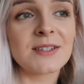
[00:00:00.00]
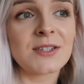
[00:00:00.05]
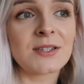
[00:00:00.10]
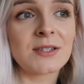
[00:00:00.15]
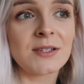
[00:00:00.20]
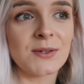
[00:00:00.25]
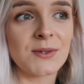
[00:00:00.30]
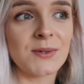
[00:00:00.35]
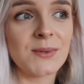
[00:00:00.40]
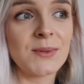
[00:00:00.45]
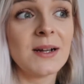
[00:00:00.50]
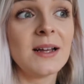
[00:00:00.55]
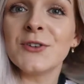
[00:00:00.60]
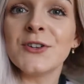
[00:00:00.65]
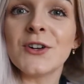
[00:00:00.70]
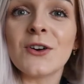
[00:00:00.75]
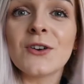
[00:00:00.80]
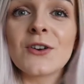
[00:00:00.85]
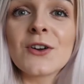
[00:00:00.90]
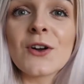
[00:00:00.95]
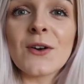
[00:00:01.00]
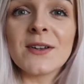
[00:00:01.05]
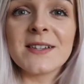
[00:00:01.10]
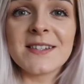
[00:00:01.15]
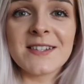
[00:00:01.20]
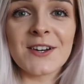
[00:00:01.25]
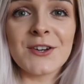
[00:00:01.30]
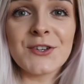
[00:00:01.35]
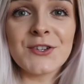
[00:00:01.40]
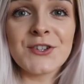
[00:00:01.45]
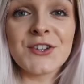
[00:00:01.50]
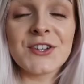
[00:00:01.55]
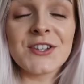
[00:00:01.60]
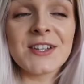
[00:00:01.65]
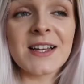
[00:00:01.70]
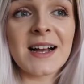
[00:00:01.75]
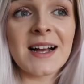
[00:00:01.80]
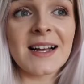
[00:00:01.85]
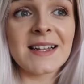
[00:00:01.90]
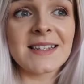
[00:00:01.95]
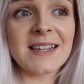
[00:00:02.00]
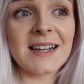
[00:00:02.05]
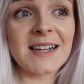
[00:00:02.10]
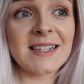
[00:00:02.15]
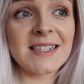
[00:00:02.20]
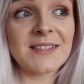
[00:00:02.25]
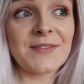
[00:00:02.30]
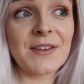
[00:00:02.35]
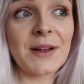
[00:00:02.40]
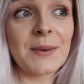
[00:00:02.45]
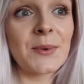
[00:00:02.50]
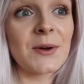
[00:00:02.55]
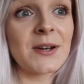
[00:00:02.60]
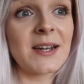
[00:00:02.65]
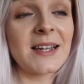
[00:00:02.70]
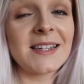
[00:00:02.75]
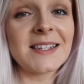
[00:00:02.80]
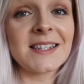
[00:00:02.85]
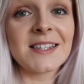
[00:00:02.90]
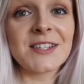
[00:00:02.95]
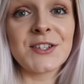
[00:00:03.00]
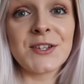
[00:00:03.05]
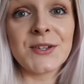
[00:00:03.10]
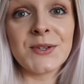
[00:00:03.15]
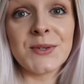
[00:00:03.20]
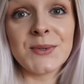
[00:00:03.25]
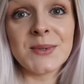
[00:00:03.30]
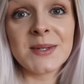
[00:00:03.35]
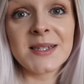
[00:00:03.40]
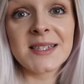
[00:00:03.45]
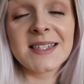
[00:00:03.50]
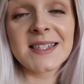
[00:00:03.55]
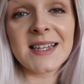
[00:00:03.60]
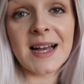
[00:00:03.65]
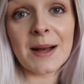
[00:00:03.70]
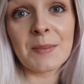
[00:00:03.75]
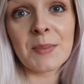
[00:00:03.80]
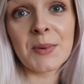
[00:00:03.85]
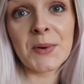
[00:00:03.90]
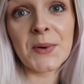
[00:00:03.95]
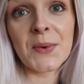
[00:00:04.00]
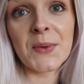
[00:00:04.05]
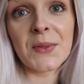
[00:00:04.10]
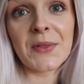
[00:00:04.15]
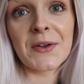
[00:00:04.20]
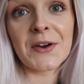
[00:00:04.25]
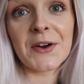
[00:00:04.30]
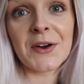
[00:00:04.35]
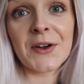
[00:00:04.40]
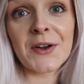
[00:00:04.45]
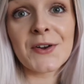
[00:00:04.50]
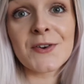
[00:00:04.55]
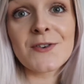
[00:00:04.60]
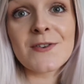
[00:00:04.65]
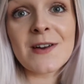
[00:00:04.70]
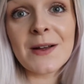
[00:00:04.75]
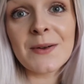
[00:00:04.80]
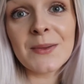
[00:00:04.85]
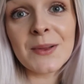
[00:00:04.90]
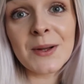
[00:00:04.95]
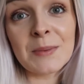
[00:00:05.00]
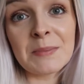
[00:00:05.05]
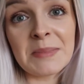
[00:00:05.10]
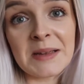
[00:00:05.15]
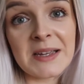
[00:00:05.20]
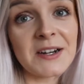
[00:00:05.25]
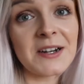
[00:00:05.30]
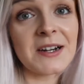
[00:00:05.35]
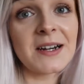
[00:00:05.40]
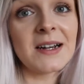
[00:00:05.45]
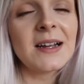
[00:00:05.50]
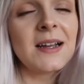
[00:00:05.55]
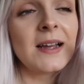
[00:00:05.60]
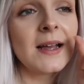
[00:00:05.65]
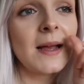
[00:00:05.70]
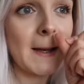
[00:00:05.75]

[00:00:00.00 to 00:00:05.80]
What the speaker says: So Brewdog got in touch and asked if I wanted to sample their crowler beer.